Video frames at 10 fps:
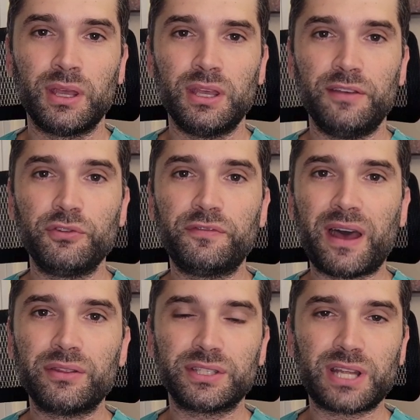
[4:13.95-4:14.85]
If you
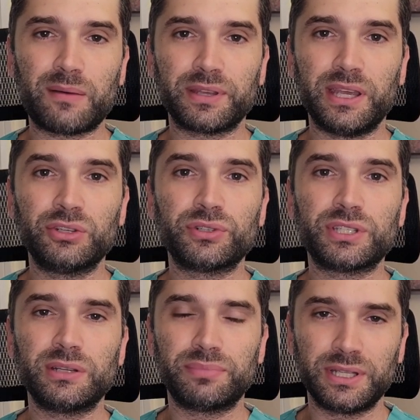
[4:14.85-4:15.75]
found this topic
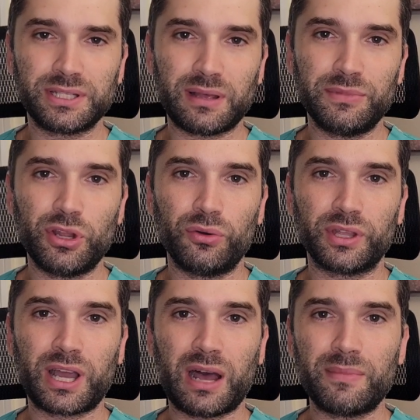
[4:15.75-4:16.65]
interesting, please let me know in
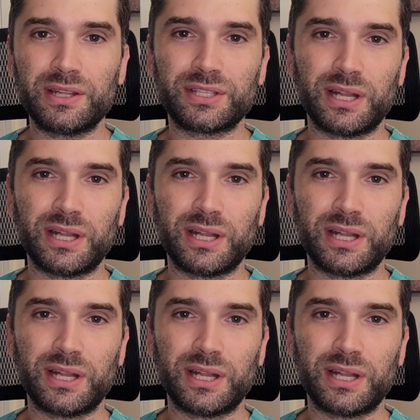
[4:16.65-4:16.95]
the comments,